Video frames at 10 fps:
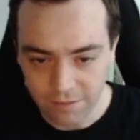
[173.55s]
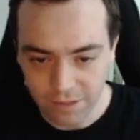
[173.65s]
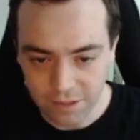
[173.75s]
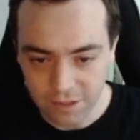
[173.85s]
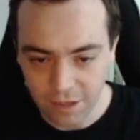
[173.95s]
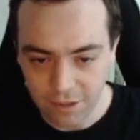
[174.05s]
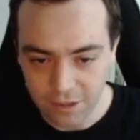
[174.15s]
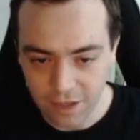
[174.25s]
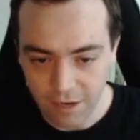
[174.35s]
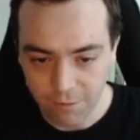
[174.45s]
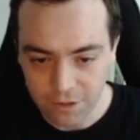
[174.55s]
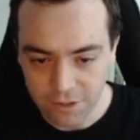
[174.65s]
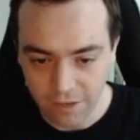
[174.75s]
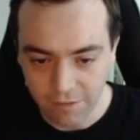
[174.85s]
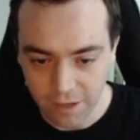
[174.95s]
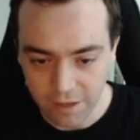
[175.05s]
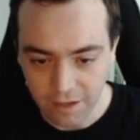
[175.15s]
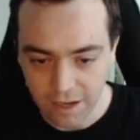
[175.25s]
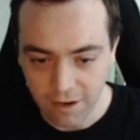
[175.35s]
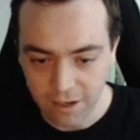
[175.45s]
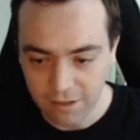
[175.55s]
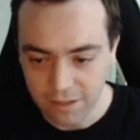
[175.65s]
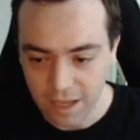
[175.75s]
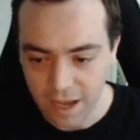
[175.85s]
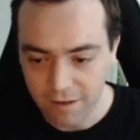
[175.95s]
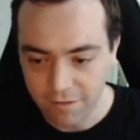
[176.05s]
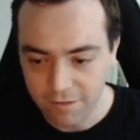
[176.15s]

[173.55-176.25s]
this charge shot, which none of the other characters have.